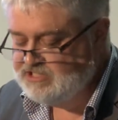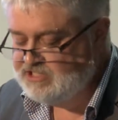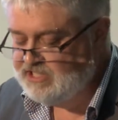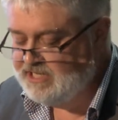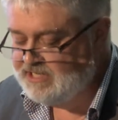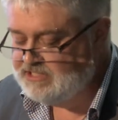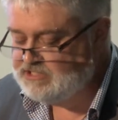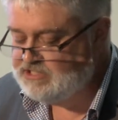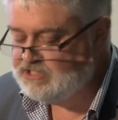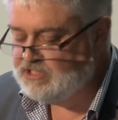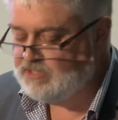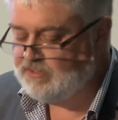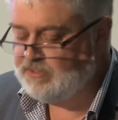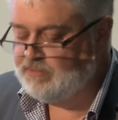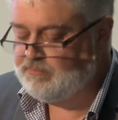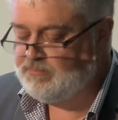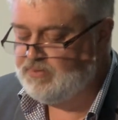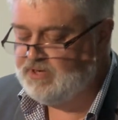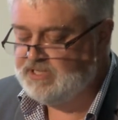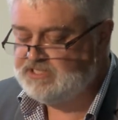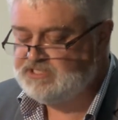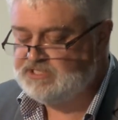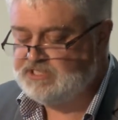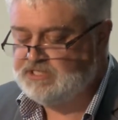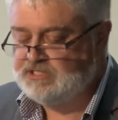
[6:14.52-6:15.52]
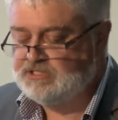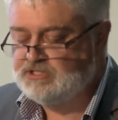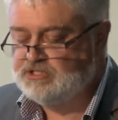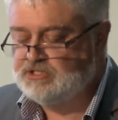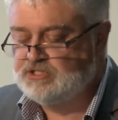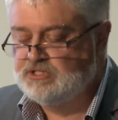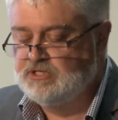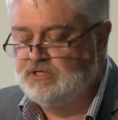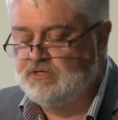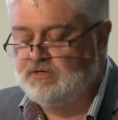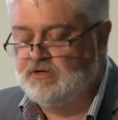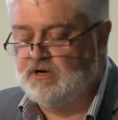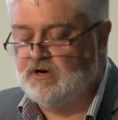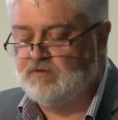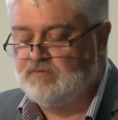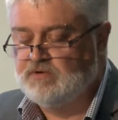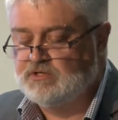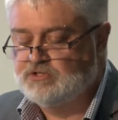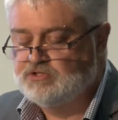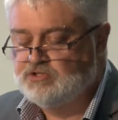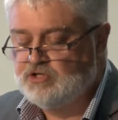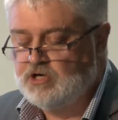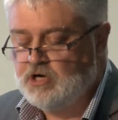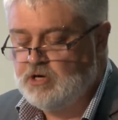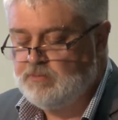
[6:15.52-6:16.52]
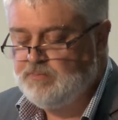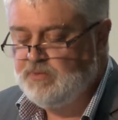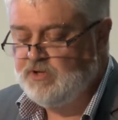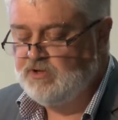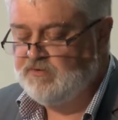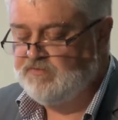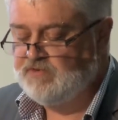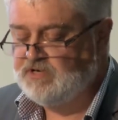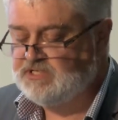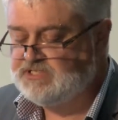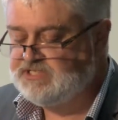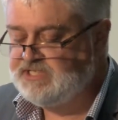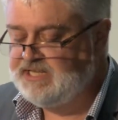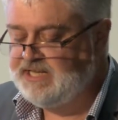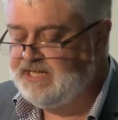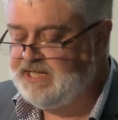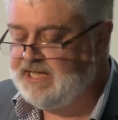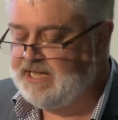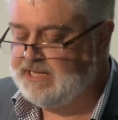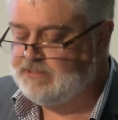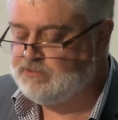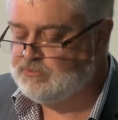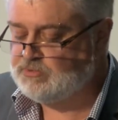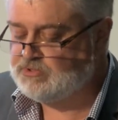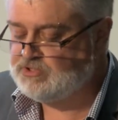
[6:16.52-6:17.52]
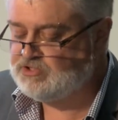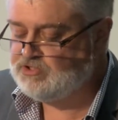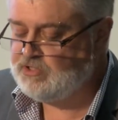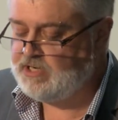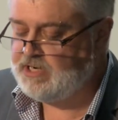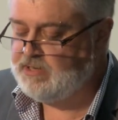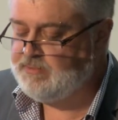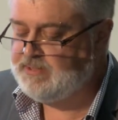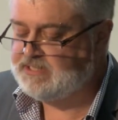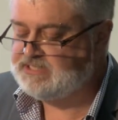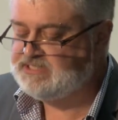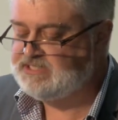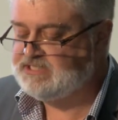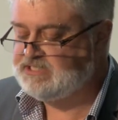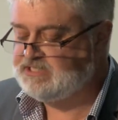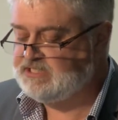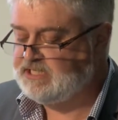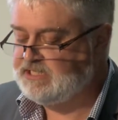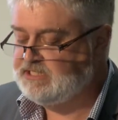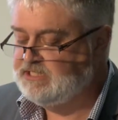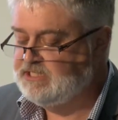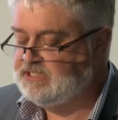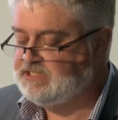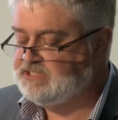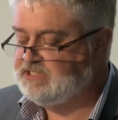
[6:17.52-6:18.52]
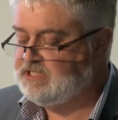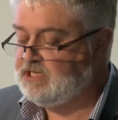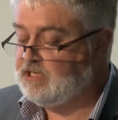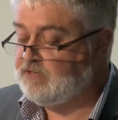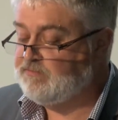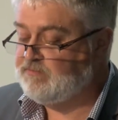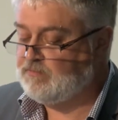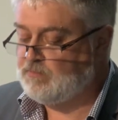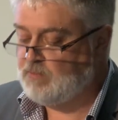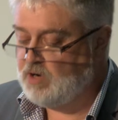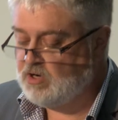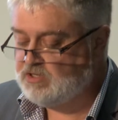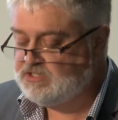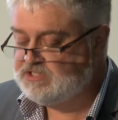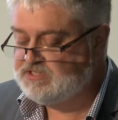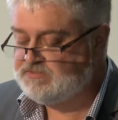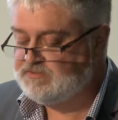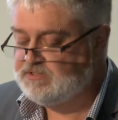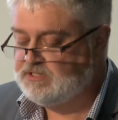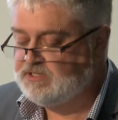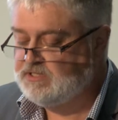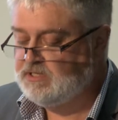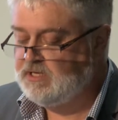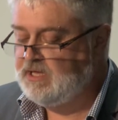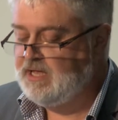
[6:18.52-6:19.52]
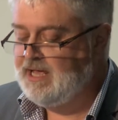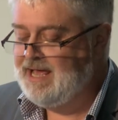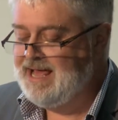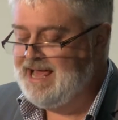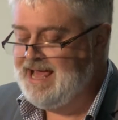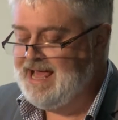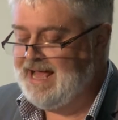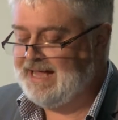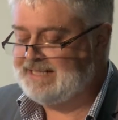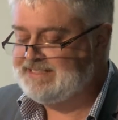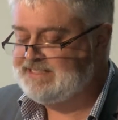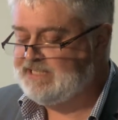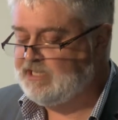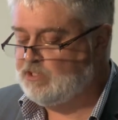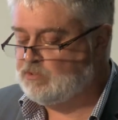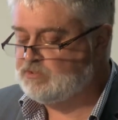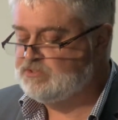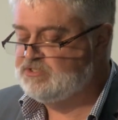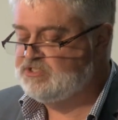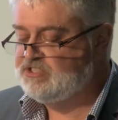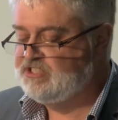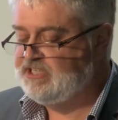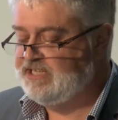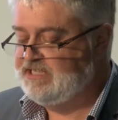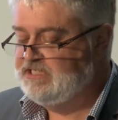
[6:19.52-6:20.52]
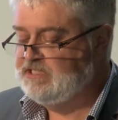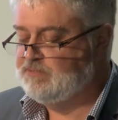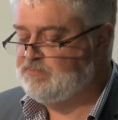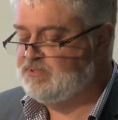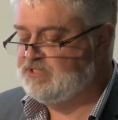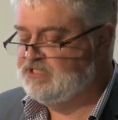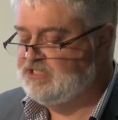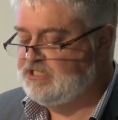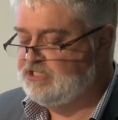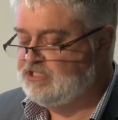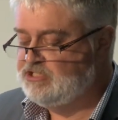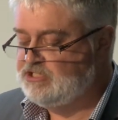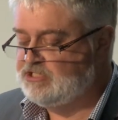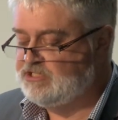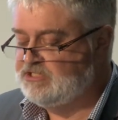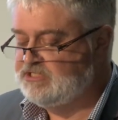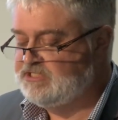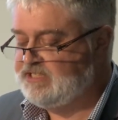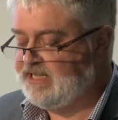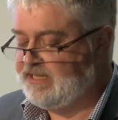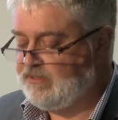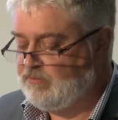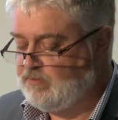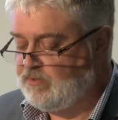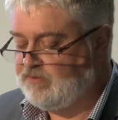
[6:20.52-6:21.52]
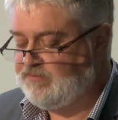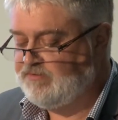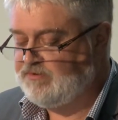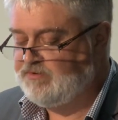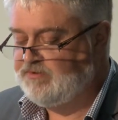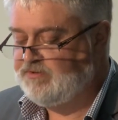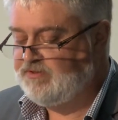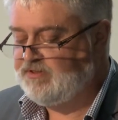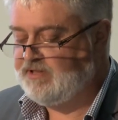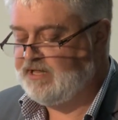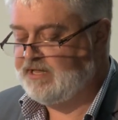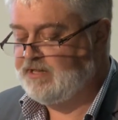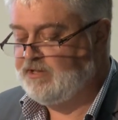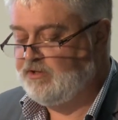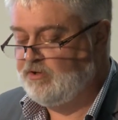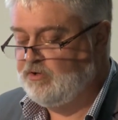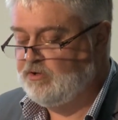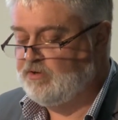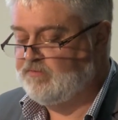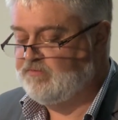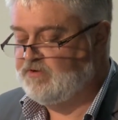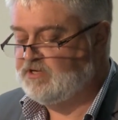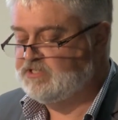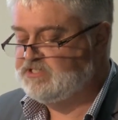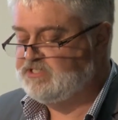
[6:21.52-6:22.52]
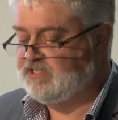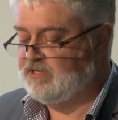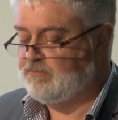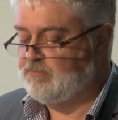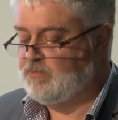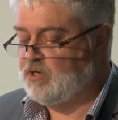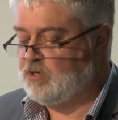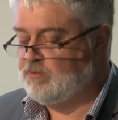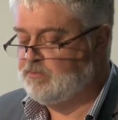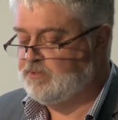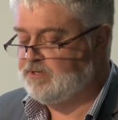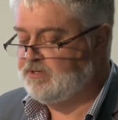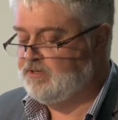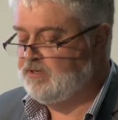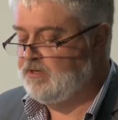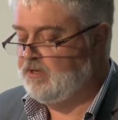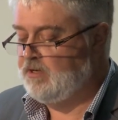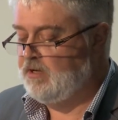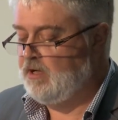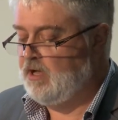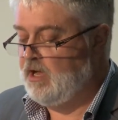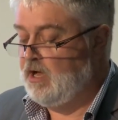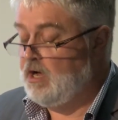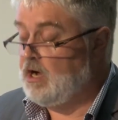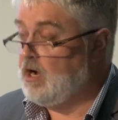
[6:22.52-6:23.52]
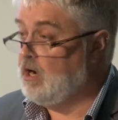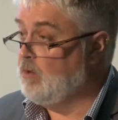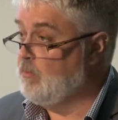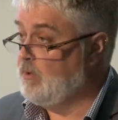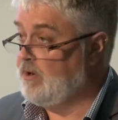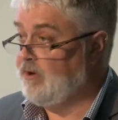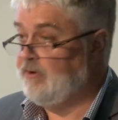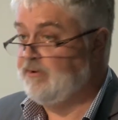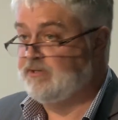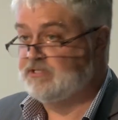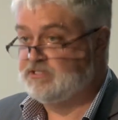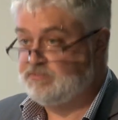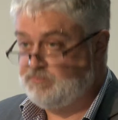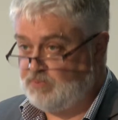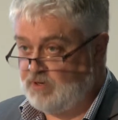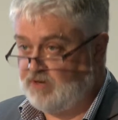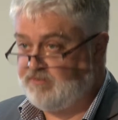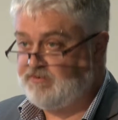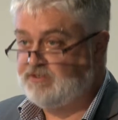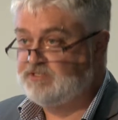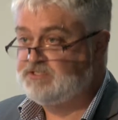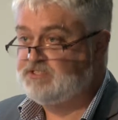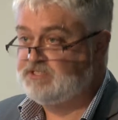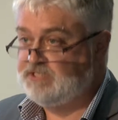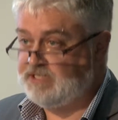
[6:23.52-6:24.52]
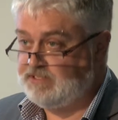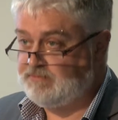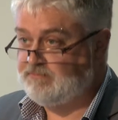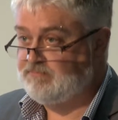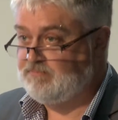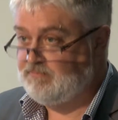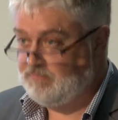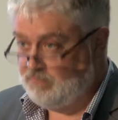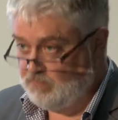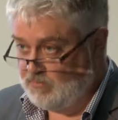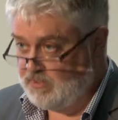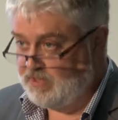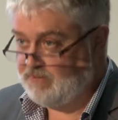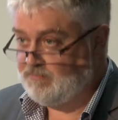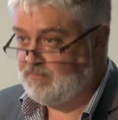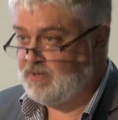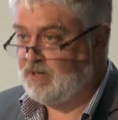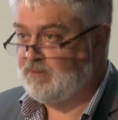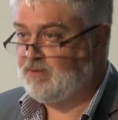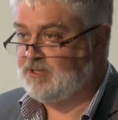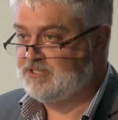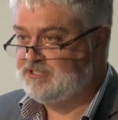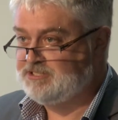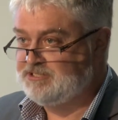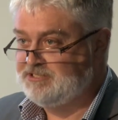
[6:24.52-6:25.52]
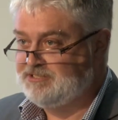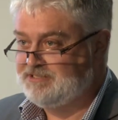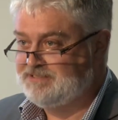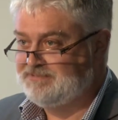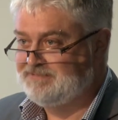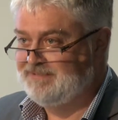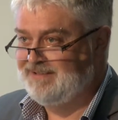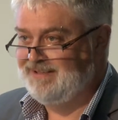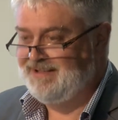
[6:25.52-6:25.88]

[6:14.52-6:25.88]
Chancellor and President of La Trobe University, came to Australia about 16 years ago from Oxford, has held senior positions at Griffith and the University of Melbourne, where he is Provost and one of my bosses.